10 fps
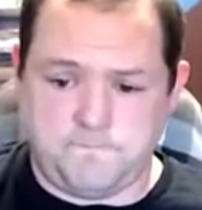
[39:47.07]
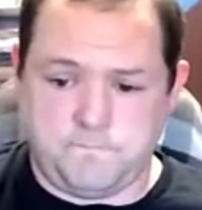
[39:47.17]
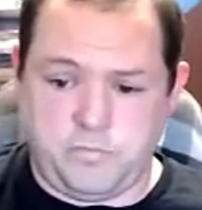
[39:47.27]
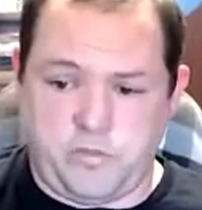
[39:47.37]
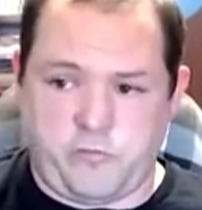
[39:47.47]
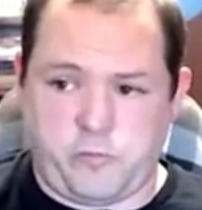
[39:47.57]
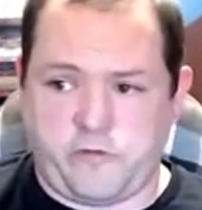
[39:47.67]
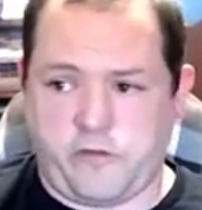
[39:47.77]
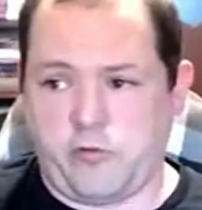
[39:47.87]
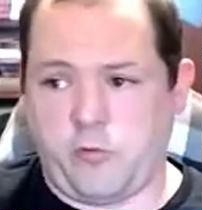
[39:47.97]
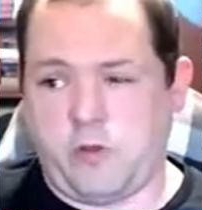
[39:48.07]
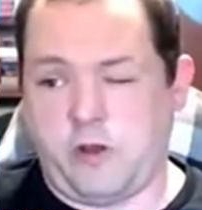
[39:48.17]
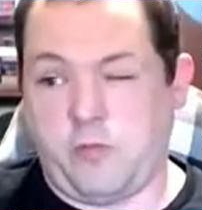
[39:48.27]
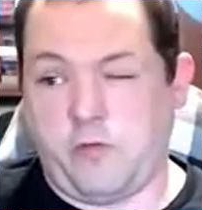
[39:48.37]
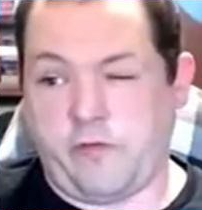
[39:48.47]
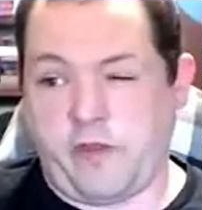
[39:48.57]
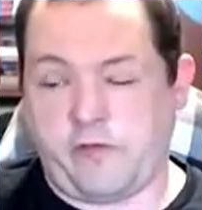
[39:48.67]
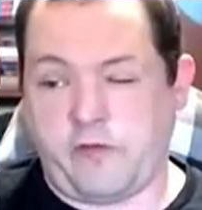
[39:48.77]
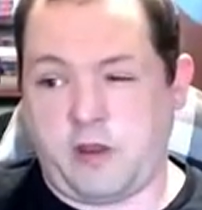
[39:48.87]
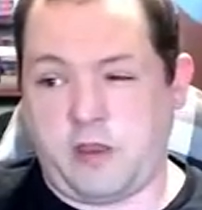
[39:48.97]
This particular one, it was, as I
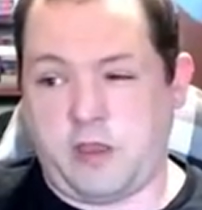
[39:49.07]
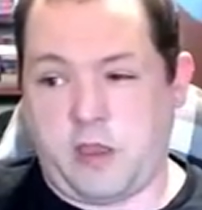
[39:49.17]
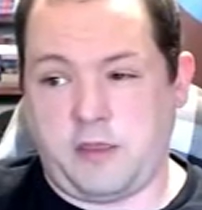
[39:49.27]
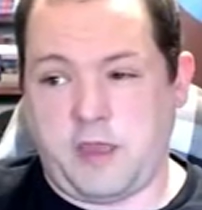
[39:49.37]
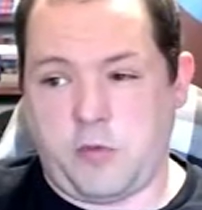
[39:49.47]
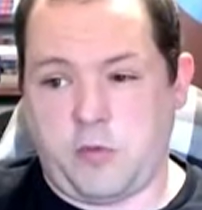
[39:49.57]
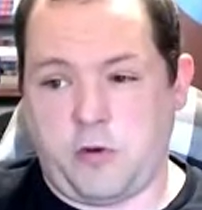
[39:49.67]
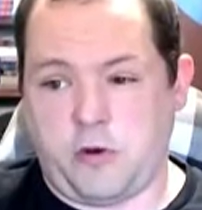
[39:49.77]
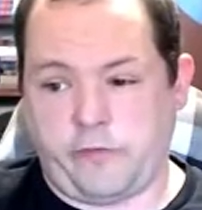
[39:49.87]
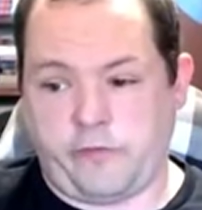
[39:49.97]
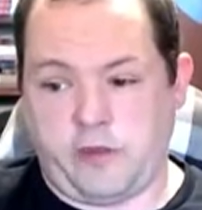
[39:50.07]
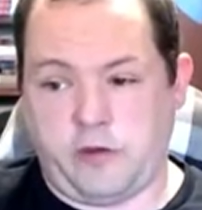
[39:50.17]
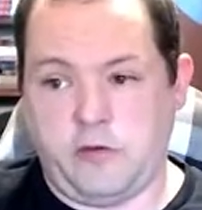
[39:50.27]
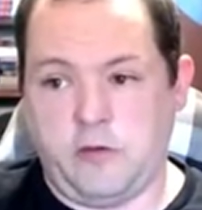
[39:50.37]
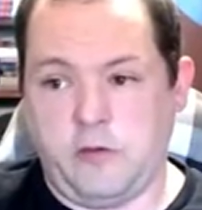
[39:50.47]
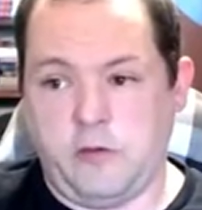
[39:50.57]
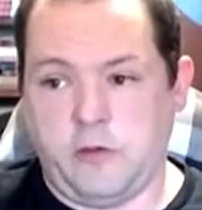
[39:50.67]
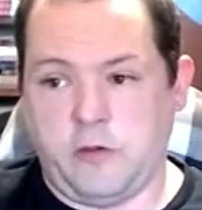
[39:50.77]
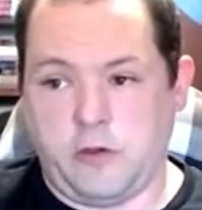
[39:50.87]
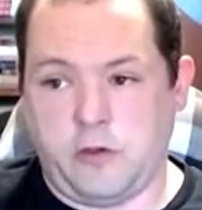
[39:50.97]
said, a YAML parsing
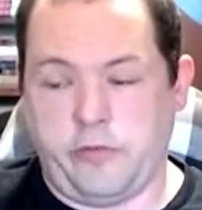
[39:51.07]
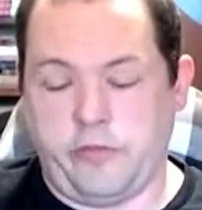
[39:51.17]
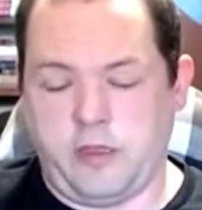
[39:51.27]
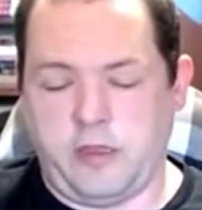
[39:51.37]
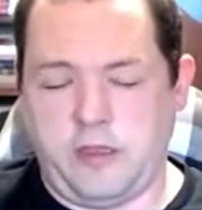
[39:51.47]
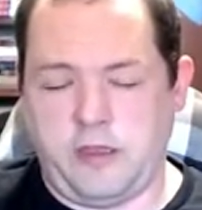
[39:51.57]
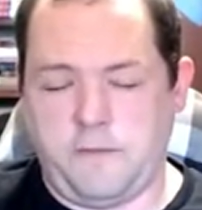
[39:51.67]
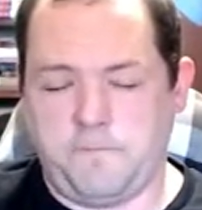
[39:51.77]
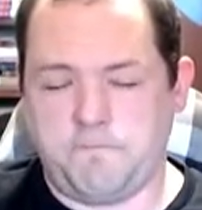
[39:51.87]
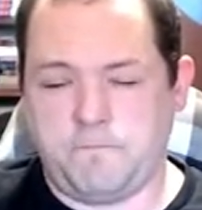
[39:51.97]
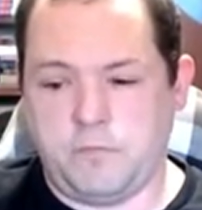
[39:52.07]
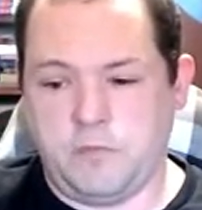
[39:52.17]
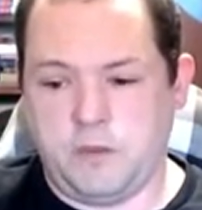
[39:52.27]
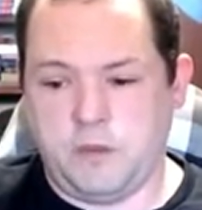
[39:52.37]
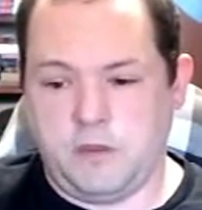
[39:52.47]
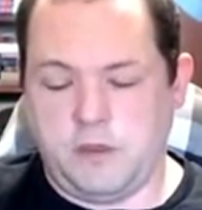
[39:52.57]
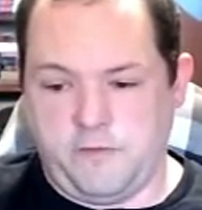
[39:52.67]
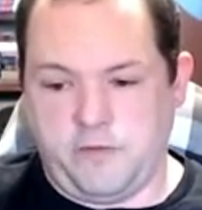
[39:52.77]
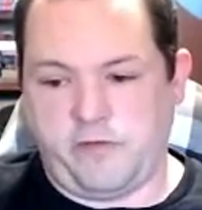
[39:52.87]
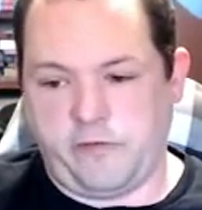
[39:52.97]
on the, if
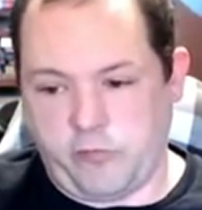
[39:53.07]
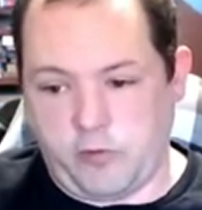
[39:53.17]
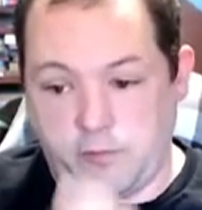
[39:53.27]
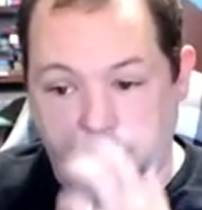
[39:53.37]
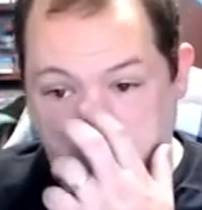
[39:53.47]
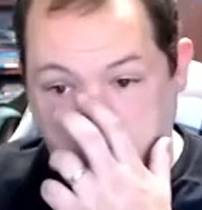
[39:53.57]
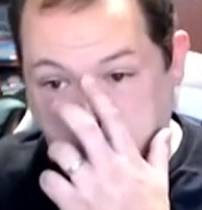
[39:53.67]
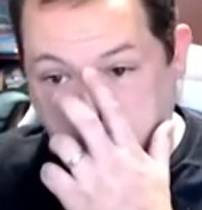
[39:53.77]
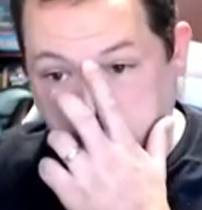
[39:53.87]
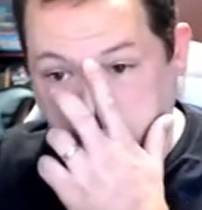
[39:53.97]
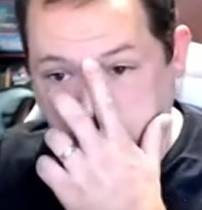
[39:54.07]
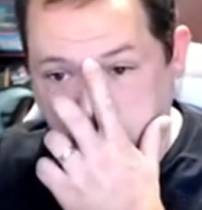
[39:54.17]
this is the one I'm thinking it is.